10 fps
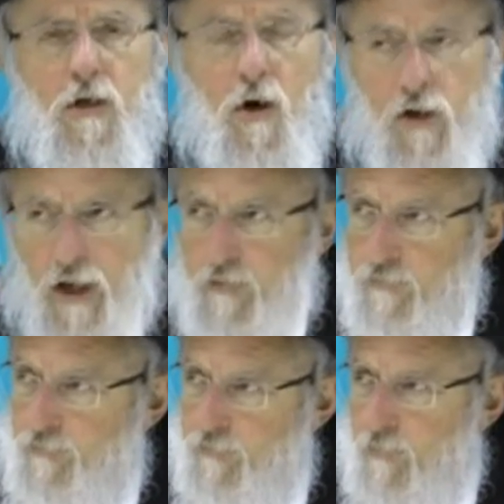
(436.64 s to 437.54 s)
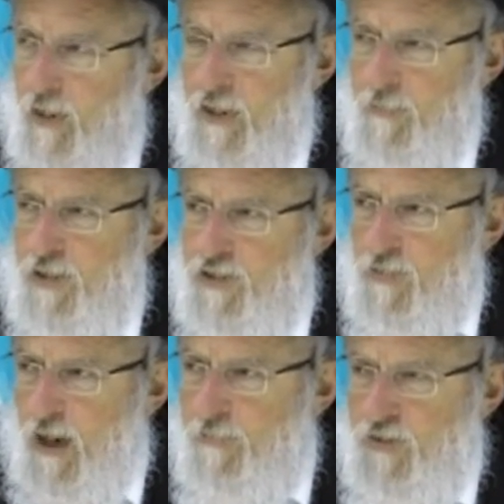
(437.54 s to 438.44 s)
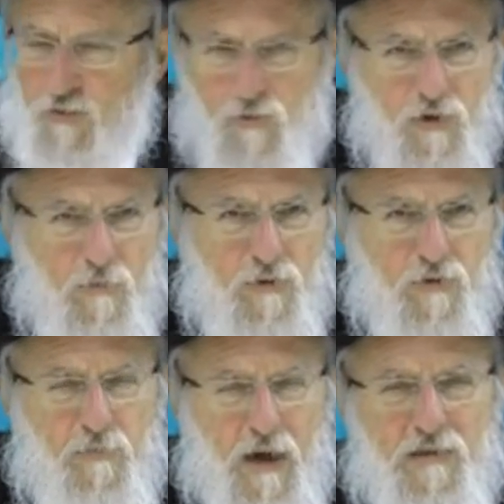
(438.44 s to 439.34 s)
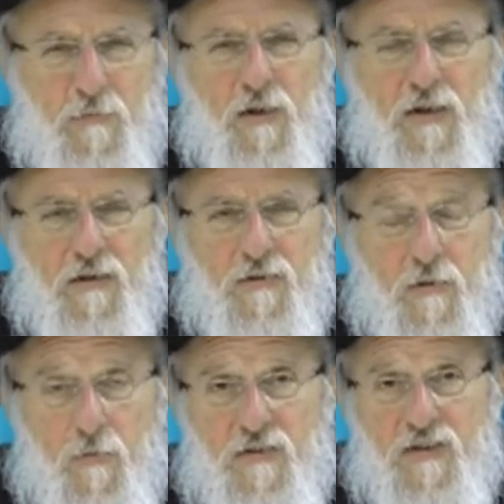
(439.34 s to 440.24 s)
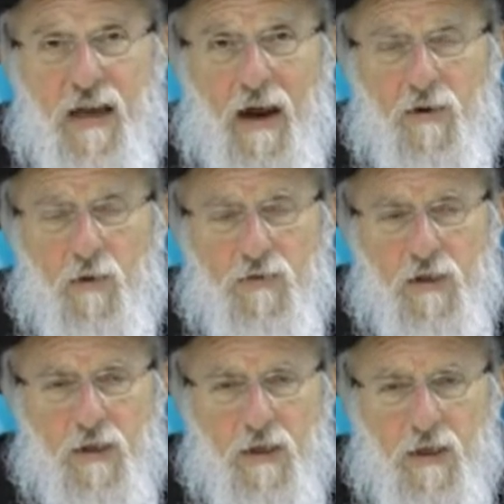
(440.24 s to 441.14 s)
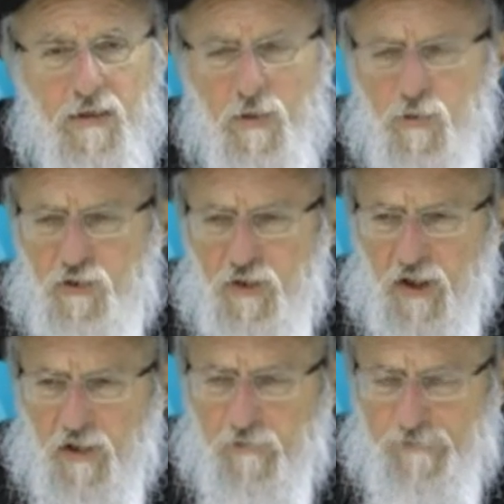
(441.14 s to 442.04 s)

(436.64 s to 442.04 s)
Okay, let me describe to you a number of possibilities, a number of scenarios, and see what you think.